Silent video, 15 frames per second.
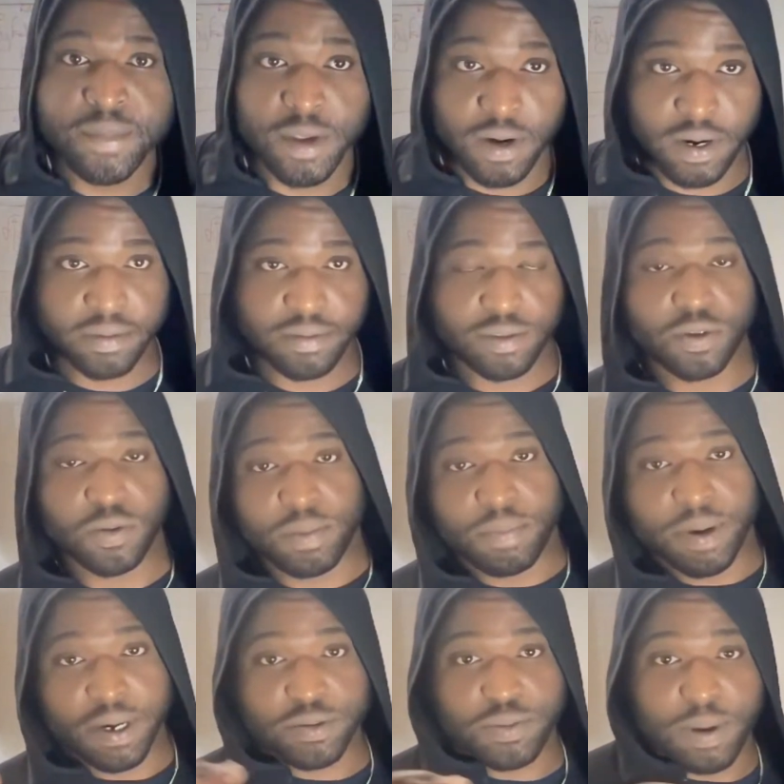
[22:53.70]
All right, so we're
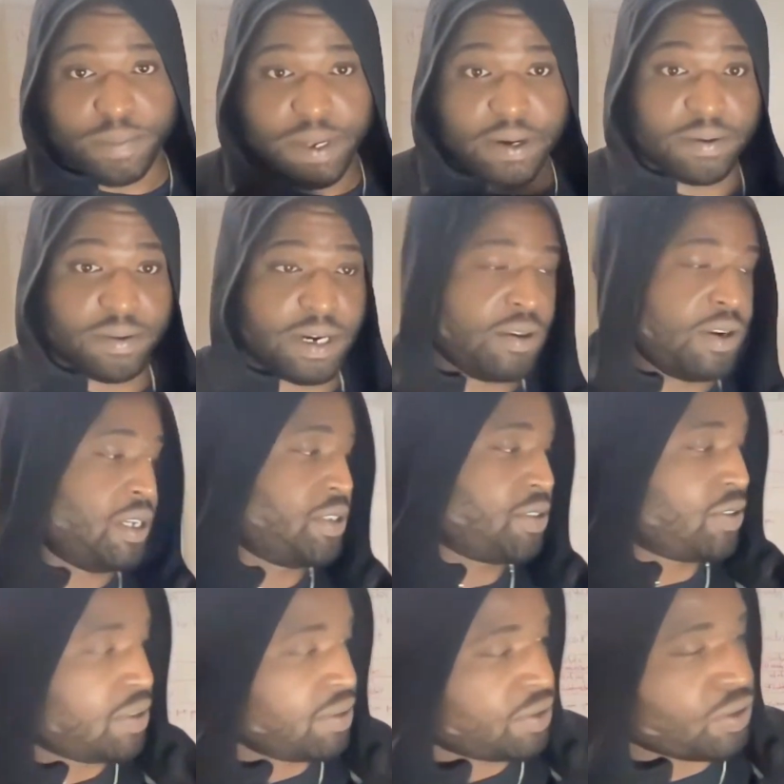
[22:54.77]
back to my regular
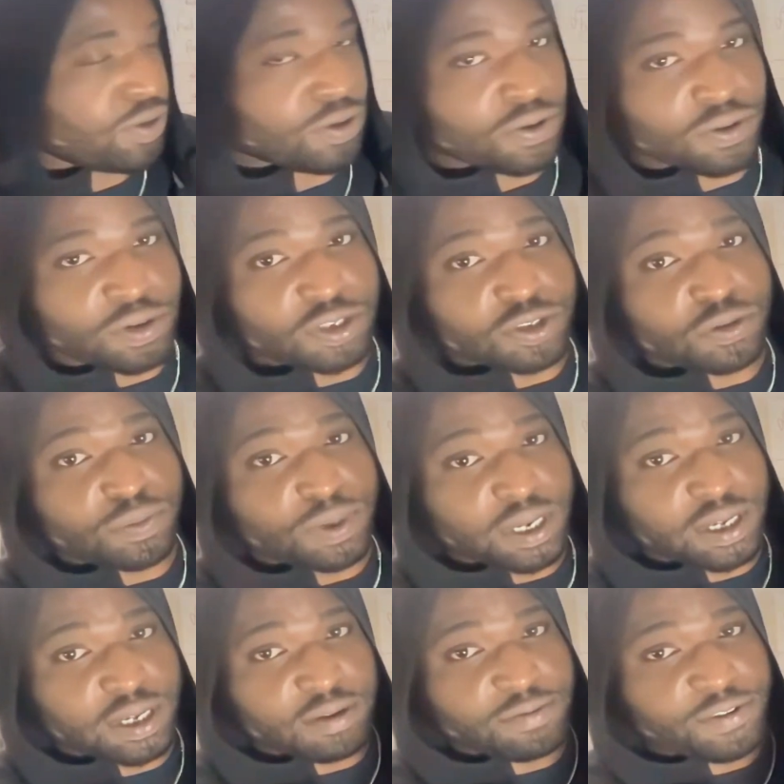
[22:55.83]
screen. So you need to
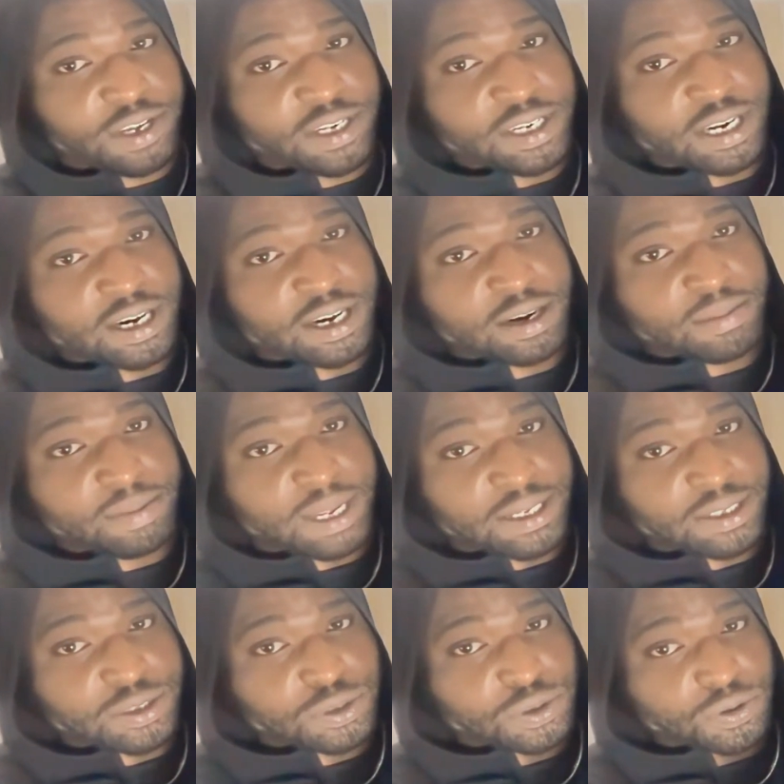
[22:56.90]
make a Venn diagram
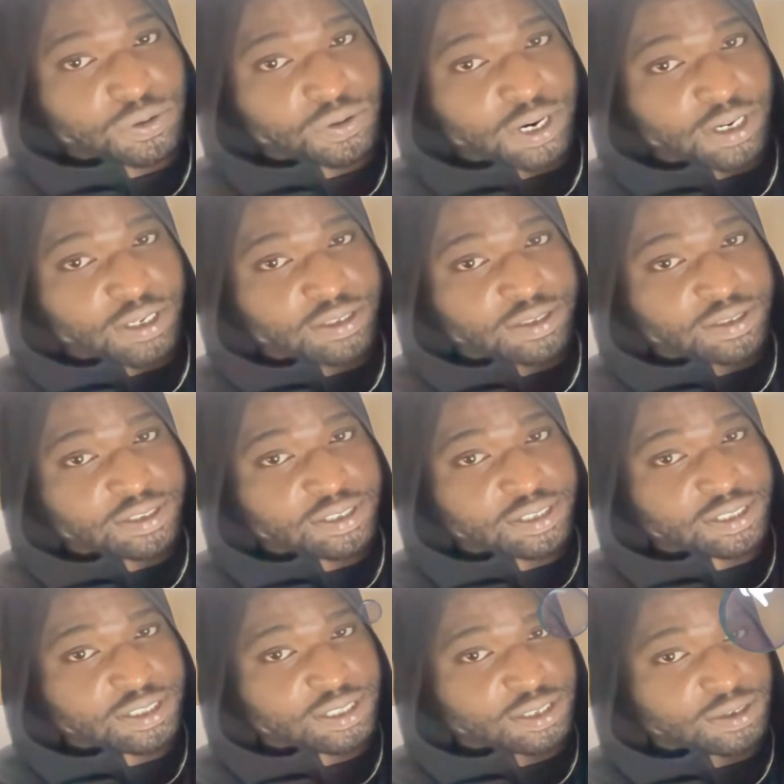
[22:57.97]
like so, right?
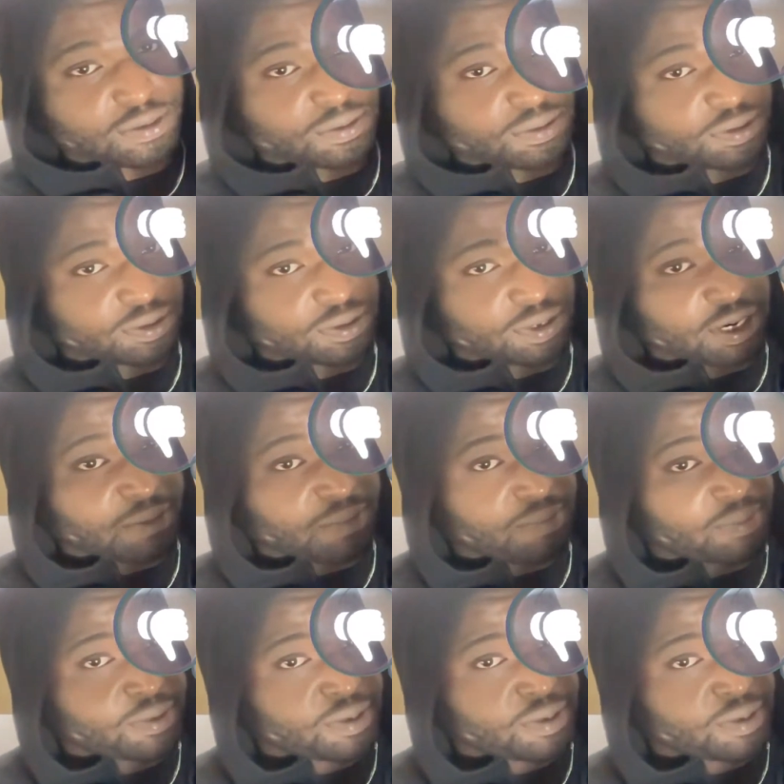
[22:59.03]
Three circles, right?